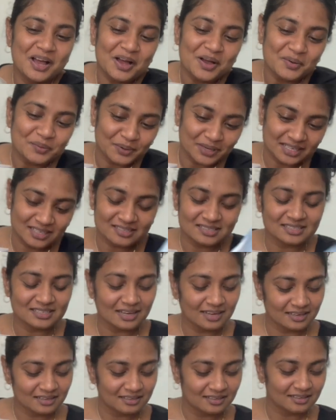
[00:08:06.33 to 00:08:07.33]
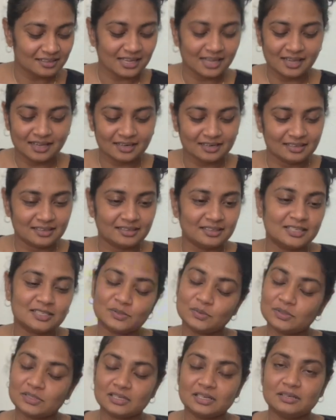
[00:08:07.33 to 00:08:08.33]
we decided that this
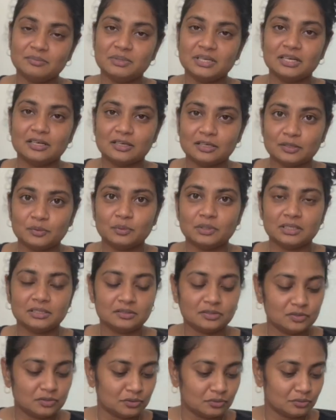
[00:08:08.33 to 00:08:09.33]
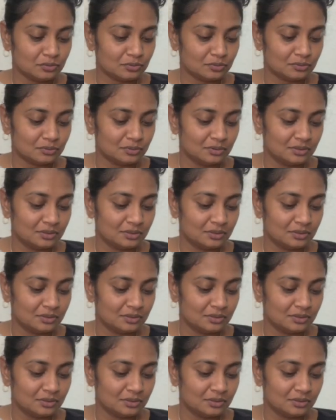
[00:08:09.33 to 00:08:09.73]
was gonna be a good one to